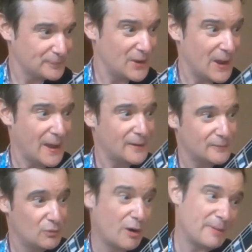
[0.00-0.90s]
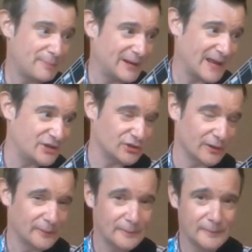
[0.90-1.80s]
Yeah, well, maybe later.
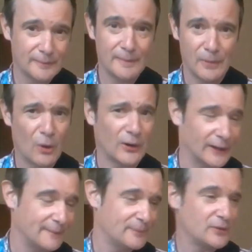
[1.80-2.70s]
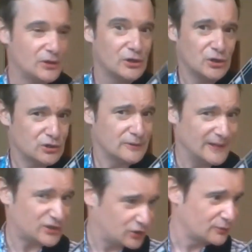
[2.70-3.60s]
Okay,
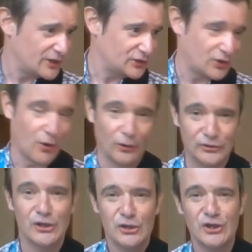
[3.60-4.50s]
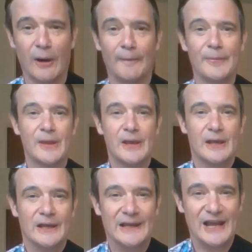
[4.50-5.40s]
let's do these chords. So,
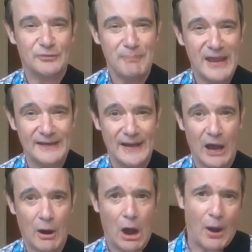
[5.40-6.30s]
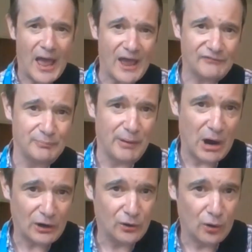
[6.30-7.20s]
let's make now our F
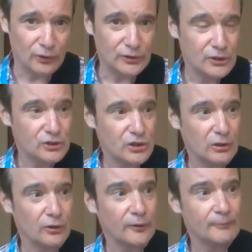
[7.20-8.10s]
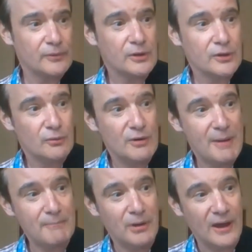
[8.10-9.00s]
bar chord. So look,
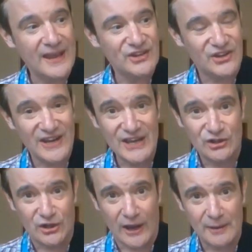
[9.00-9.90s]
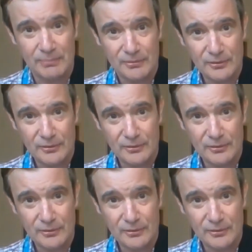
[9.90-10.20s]
remember it's an E shape,